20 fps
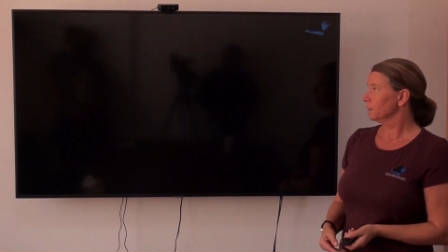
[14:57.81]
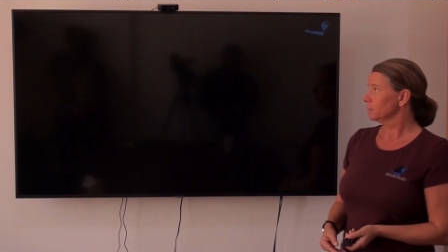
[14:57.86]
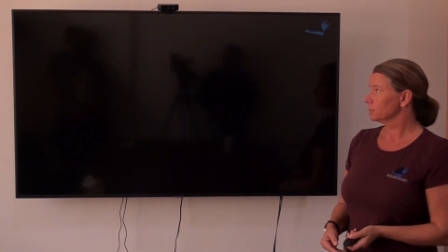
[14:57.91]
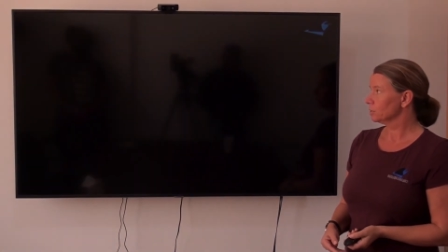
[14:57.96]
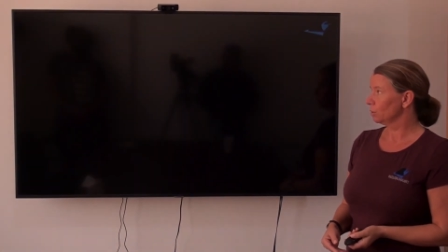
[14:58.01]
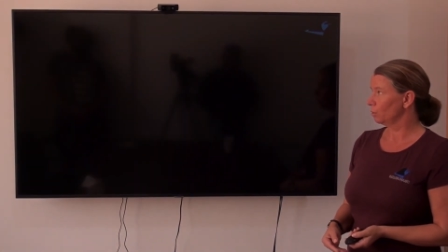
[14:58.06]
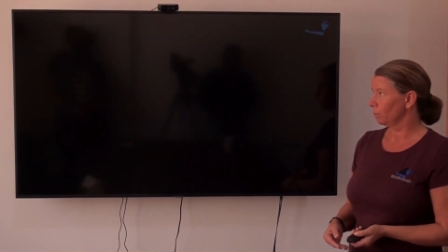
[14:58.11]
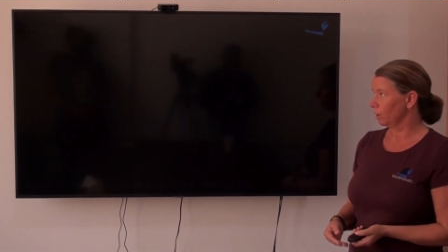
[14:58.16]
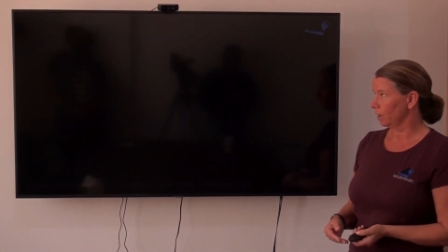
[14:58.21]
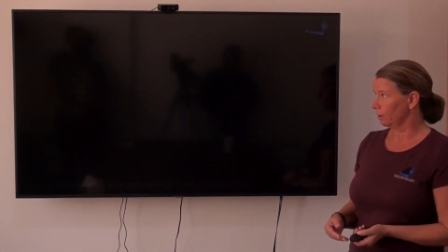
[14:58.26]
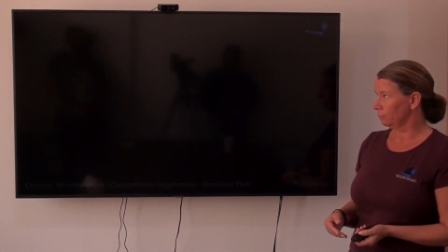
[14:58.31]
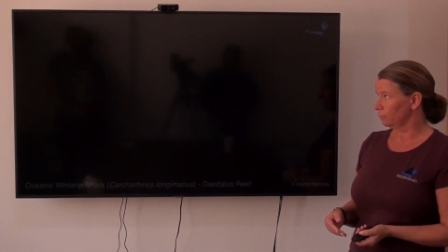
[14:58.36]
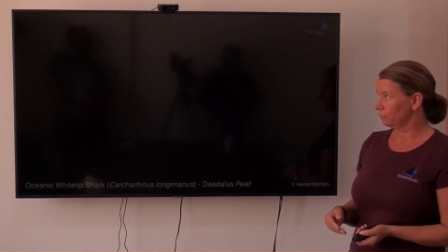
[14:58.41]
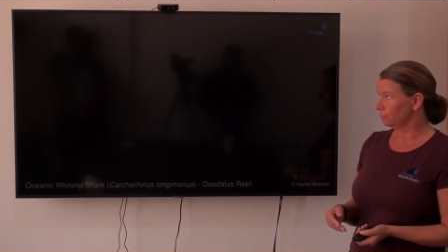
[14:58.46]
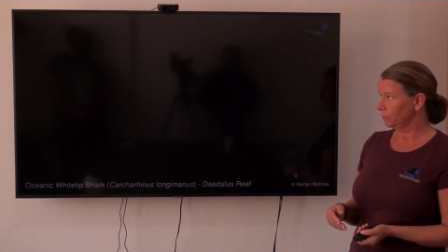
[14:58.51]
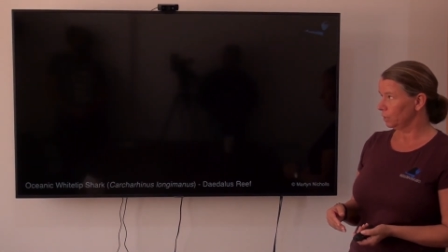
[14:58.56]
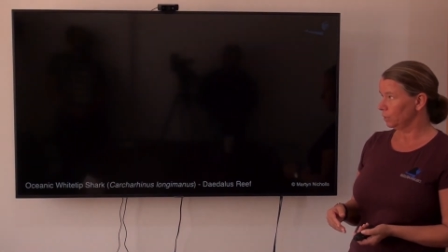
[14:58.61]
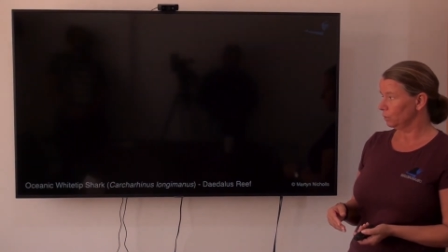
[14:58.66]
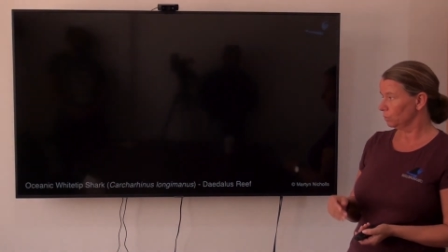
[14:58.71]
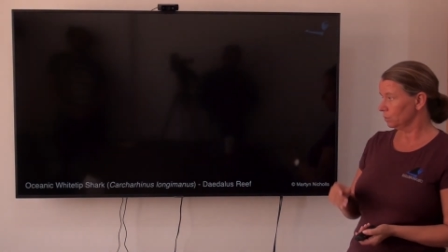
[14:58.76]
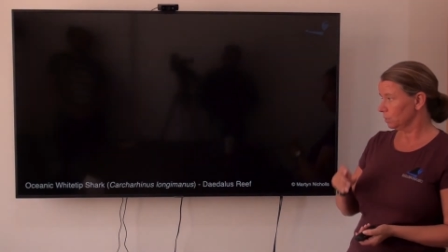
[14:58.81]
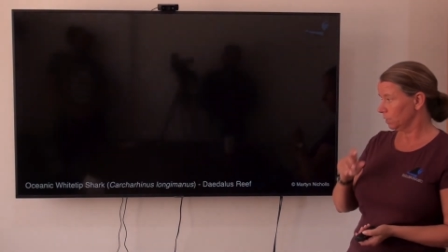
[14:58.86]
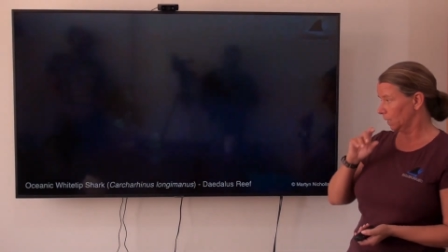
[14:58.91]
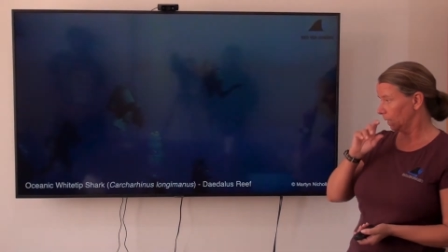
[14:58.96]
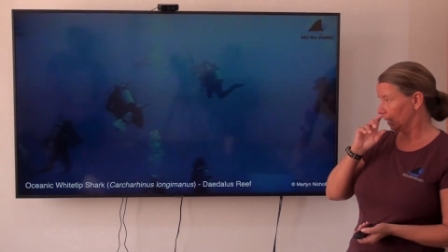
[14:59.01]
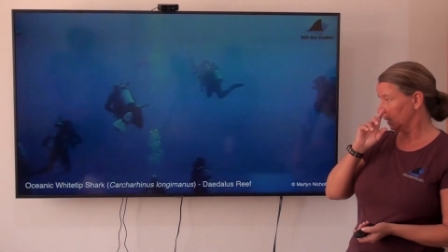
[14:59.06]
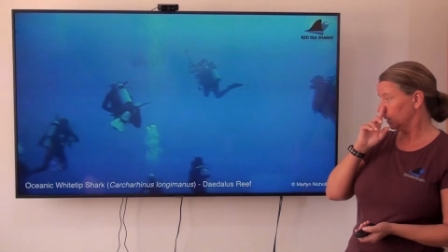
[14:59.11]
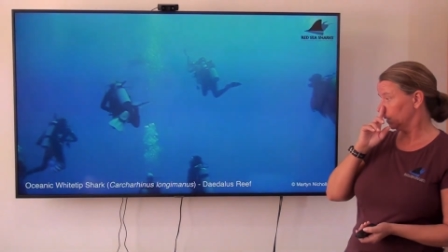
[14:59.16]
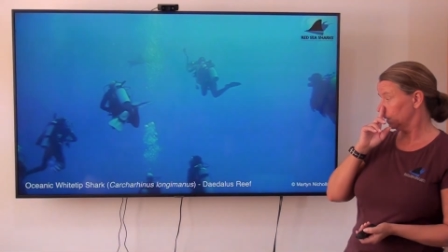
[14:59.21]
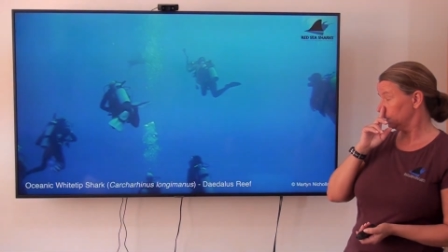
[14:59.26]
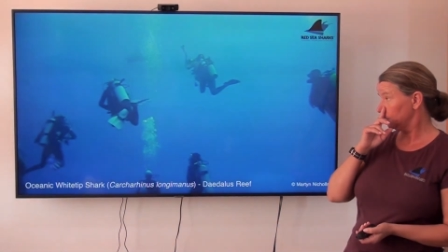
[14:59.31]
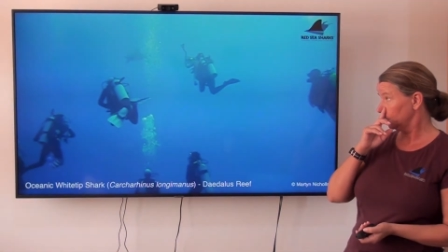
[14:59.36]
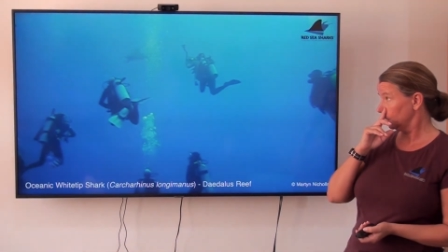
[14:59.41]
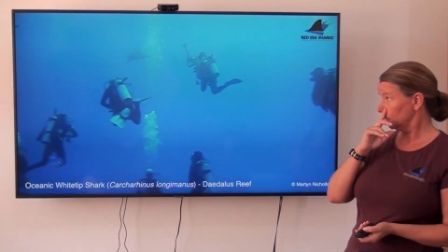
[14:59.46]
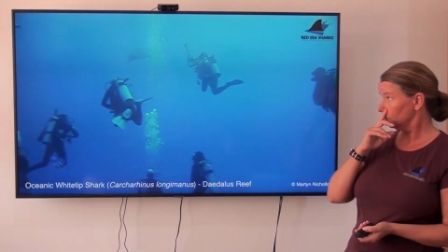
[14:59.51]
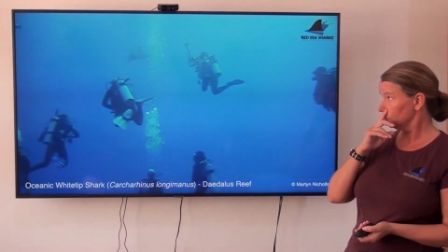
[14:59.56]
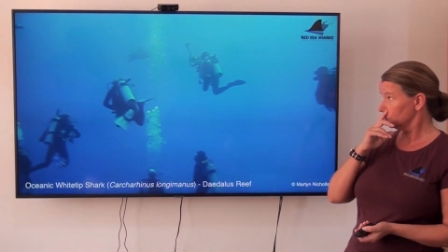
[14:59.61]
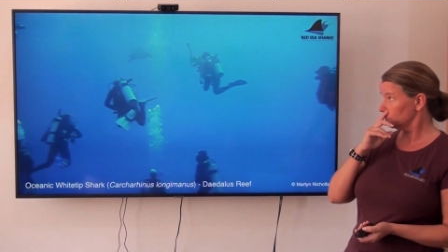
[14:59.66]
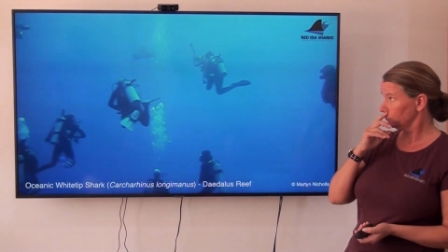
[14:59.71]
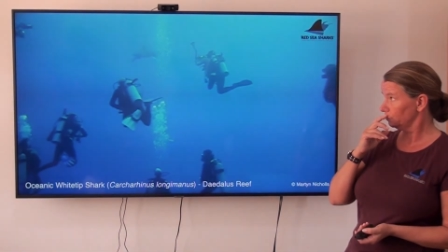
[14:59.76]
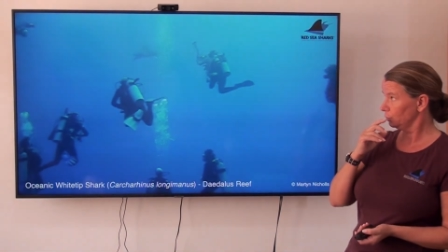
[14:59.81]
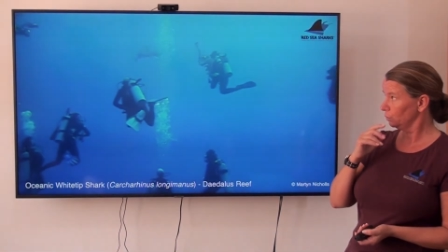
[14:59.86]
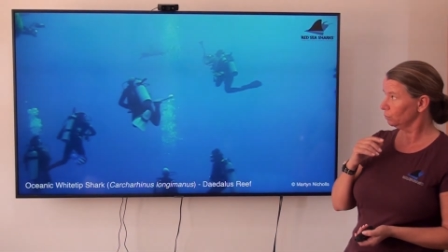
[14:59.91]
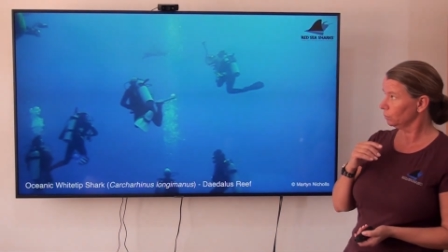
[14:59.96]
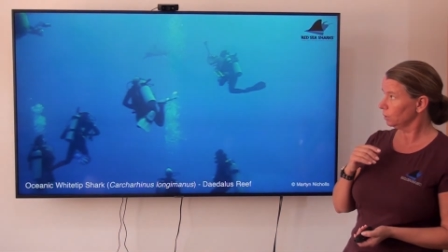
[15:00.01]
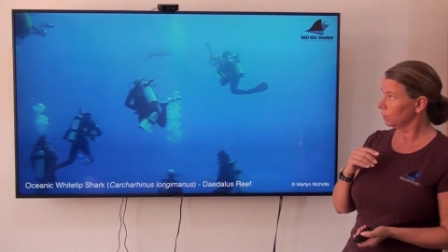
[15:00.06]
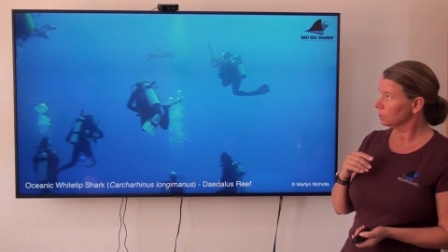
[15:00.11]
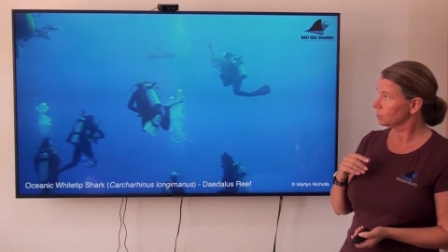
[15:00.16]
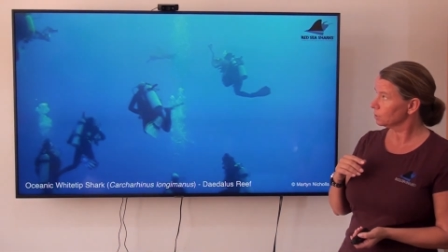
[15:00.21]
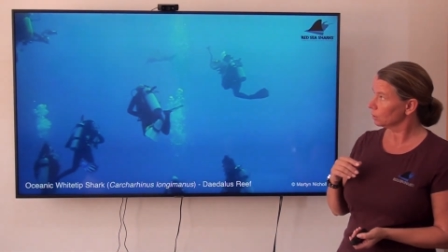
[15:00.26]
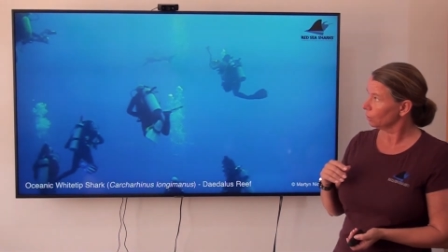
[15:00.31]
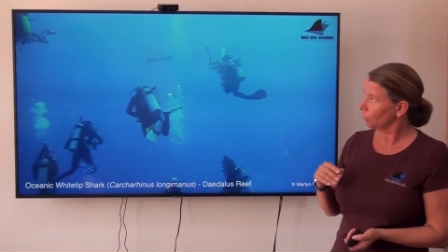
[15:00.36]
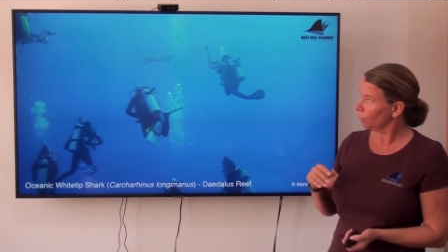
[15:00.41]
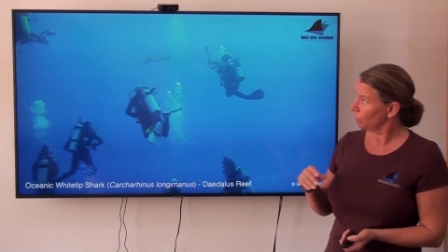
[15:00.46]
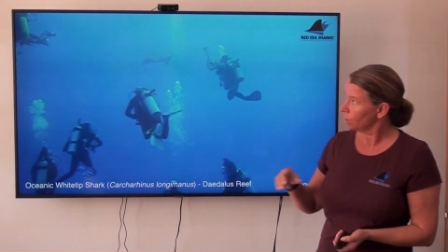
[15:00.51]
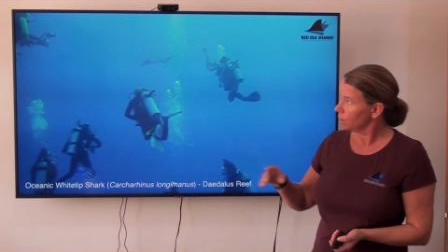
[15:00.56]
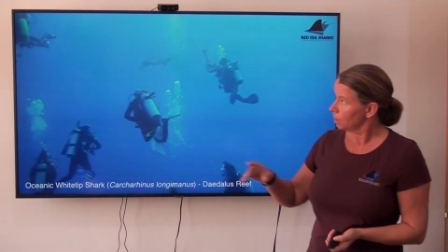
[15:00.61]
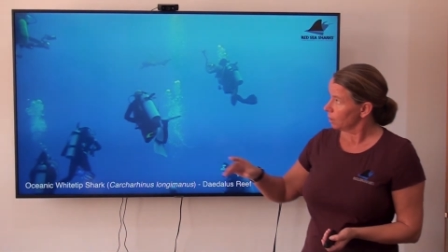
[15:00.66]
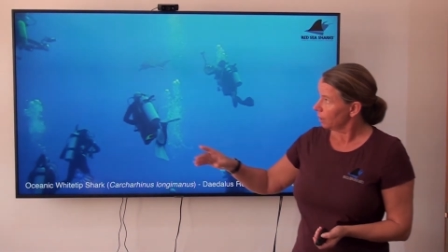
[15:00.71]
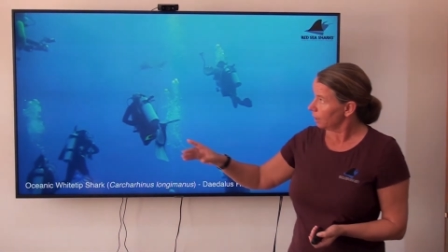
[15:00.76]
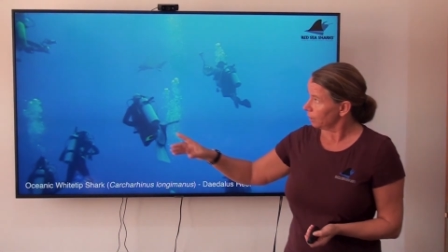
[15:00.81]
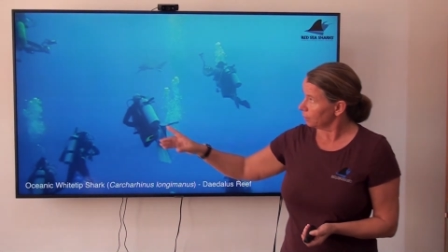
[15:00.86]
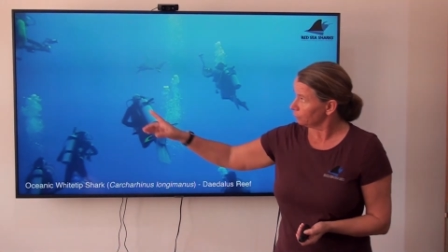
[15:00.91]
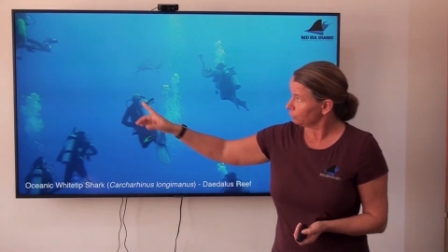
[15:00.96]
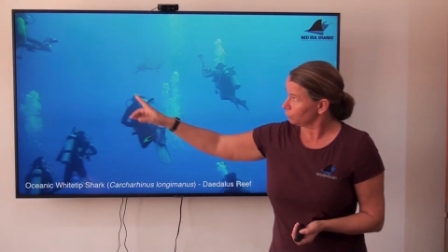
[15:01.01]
So we have a video taken in Daedalus a few years ago, and the